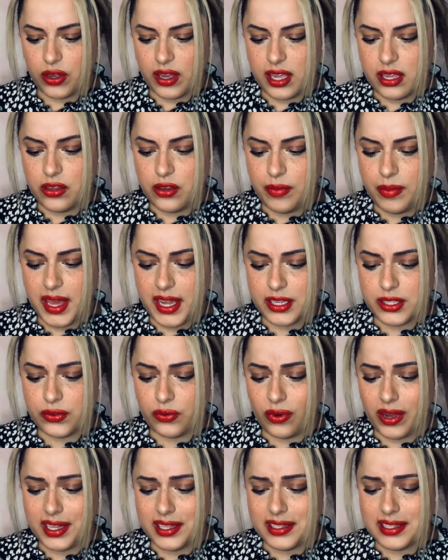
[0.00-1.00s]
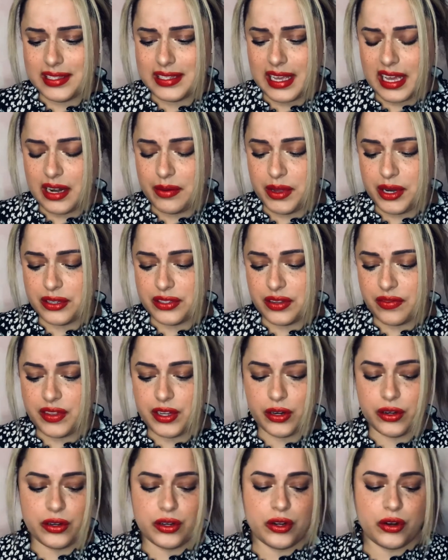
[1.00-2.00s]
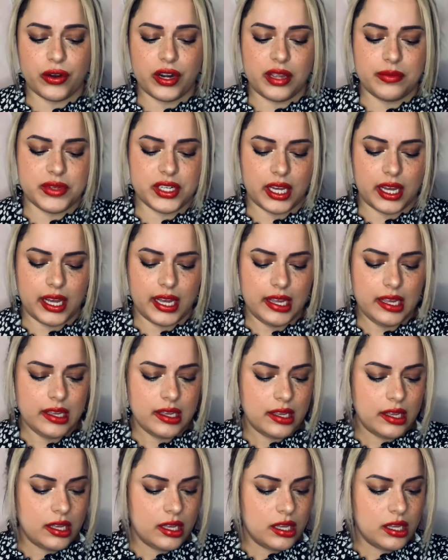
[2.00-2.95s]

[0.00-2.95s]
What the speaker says: you mix 1 centimeter of the cream dye.